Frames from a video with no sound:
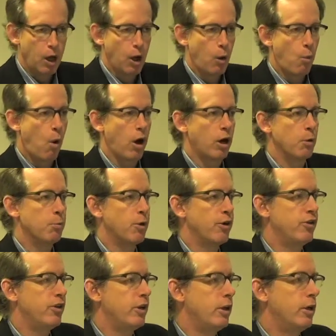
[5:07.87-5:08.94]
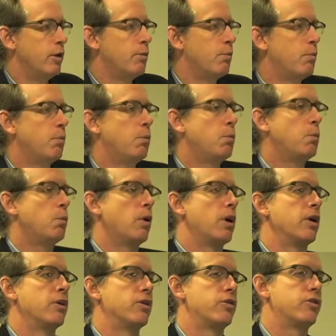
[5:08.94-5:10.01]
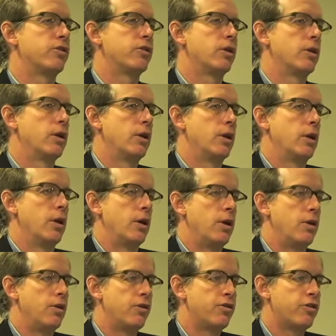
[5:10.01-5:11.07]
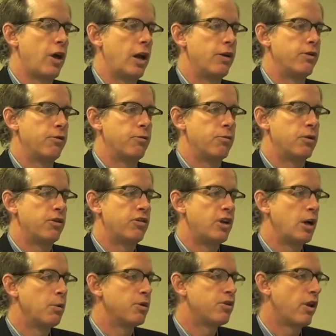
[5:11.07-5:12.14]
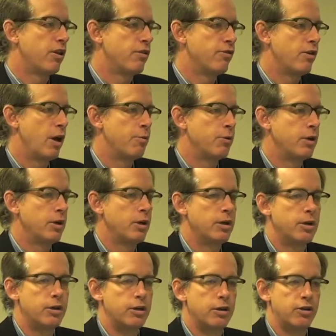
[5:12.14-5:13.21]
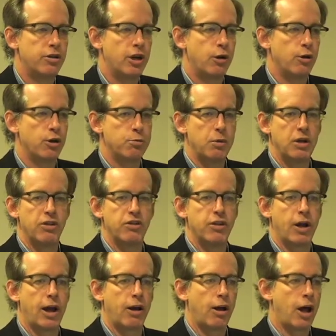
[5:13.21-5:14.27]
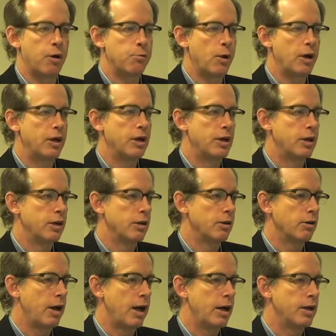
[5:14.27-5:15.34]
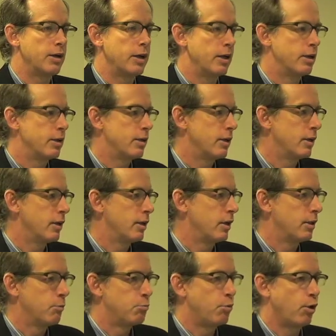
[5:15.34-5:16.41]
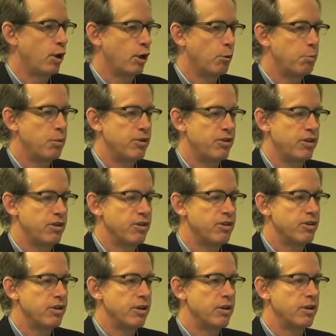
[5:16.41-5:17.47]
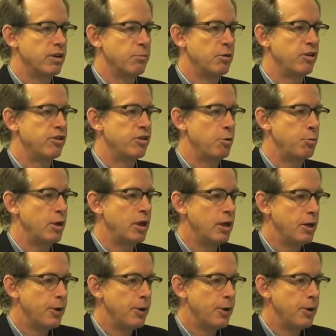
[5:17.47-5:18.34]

Walker Percy was the son of a distinguished Southern family, distinguished means they had a lot of money and land and uh, political positions in Mississippi.